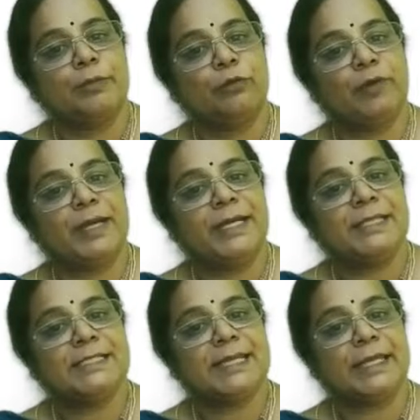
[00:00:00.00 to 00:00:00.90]

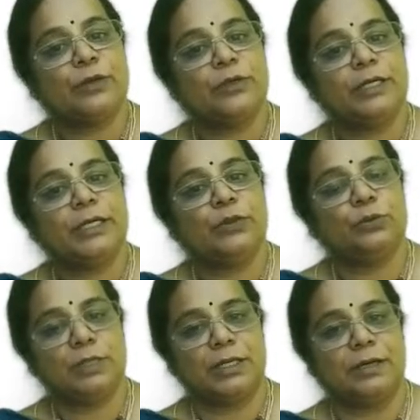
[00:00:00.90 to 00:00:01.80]
providing security
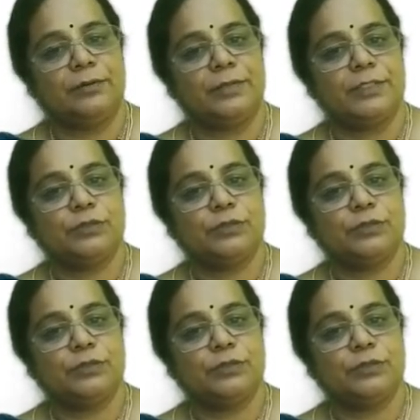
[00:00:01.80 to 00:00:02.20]
to the country.